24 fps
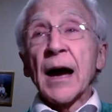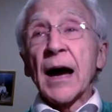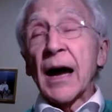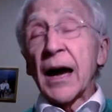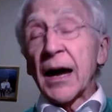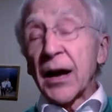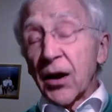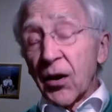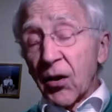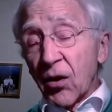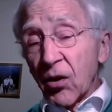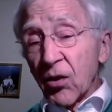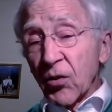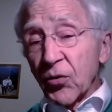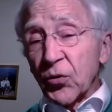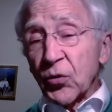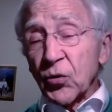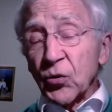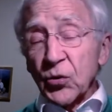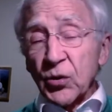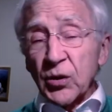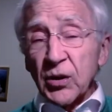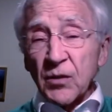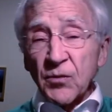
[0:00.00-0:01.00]
I
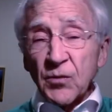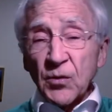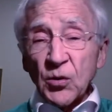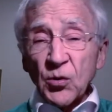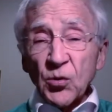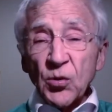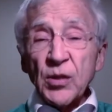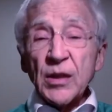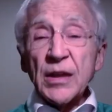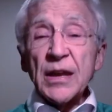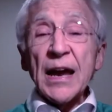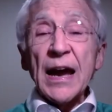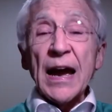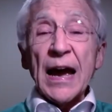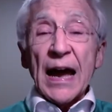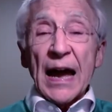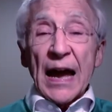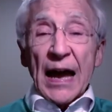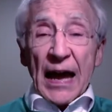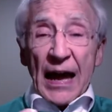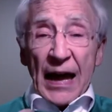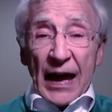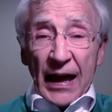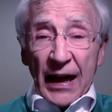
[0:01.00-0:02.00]
also give you the
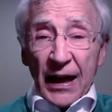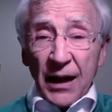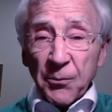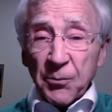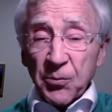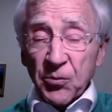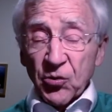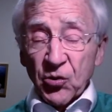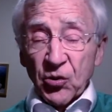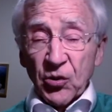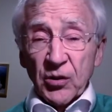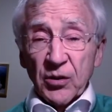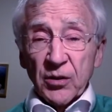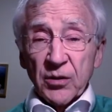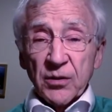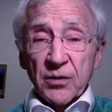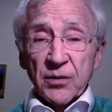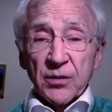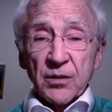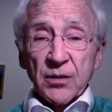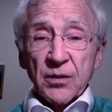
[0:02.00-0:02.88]
option